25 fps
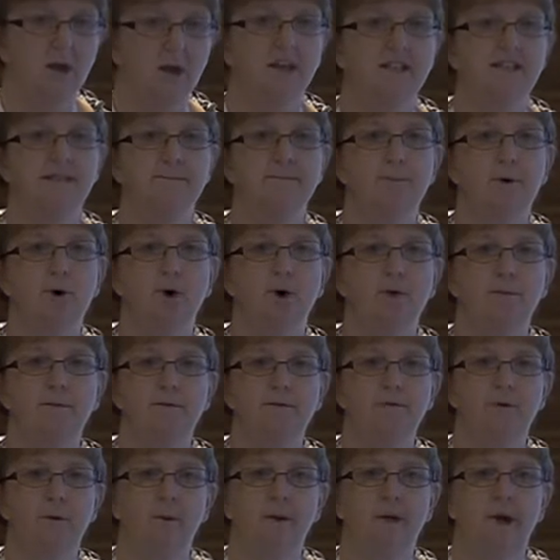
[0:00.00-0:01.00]
It's important
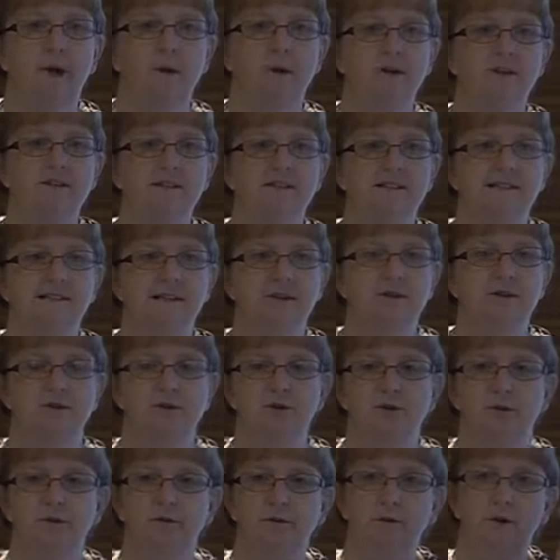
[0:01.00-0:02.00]
before we go into this
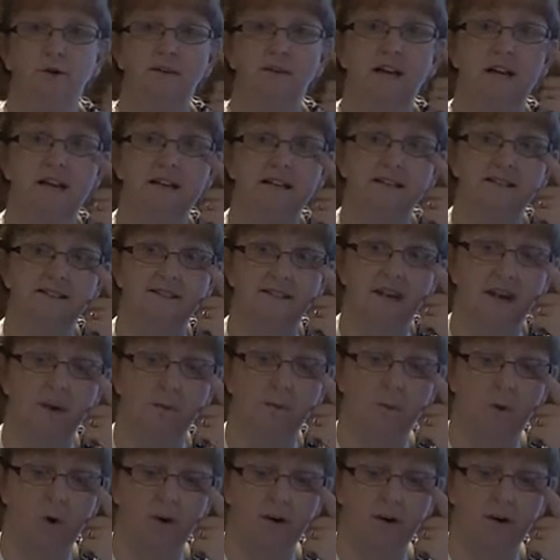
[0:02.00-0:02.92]
literature review to understand